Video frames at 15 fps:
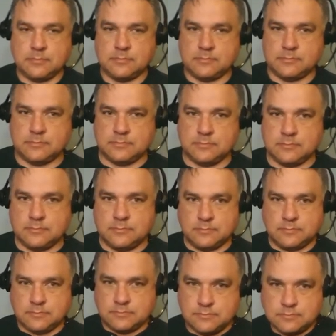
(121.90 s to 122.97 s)

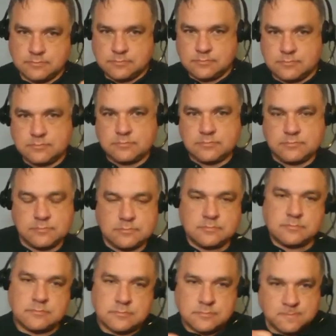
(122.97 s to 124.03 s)

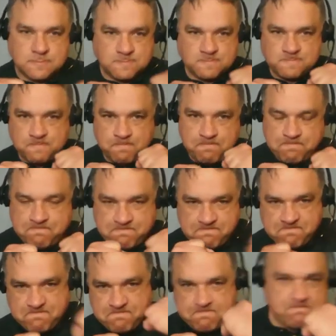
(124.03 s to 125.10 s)

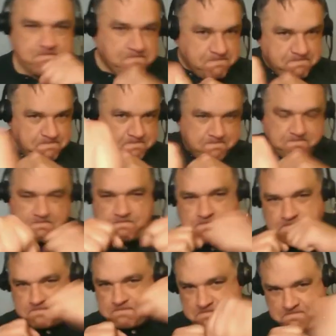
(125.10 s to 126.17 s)

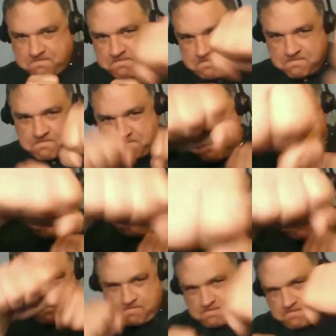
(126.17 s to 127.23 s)

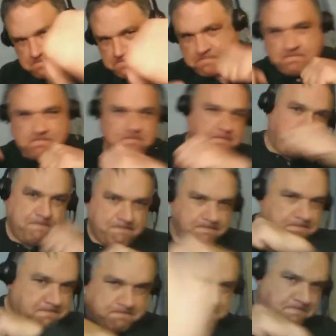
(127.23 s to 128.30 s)

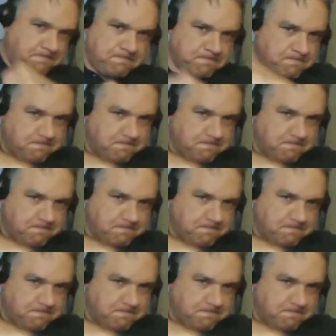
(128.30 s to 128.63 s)
No words are spoken by the person on screen.